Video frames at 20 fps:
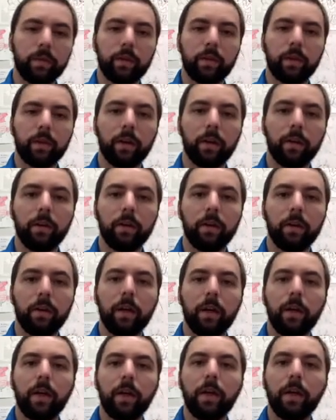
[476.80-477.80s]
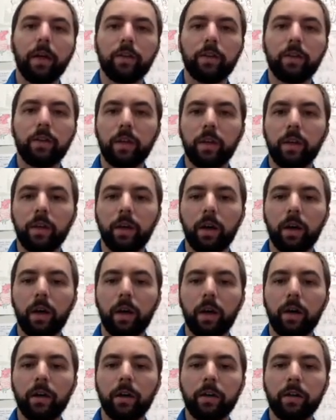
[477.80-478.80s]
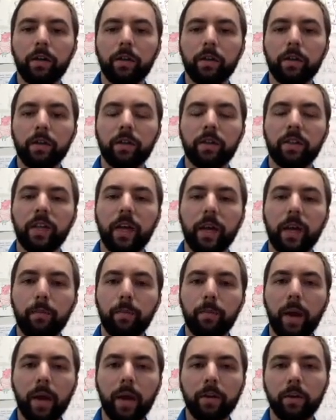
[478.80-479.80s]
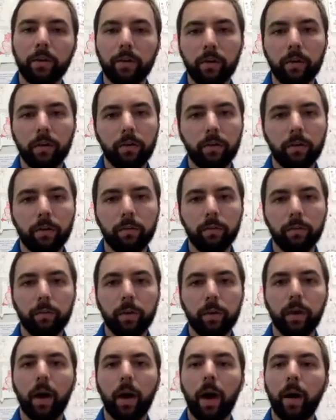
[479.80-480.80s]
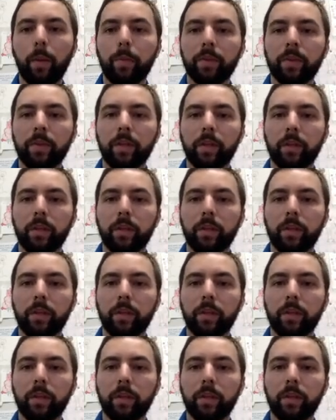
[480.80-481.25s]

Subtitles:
okay, is the same magnitude but opposite in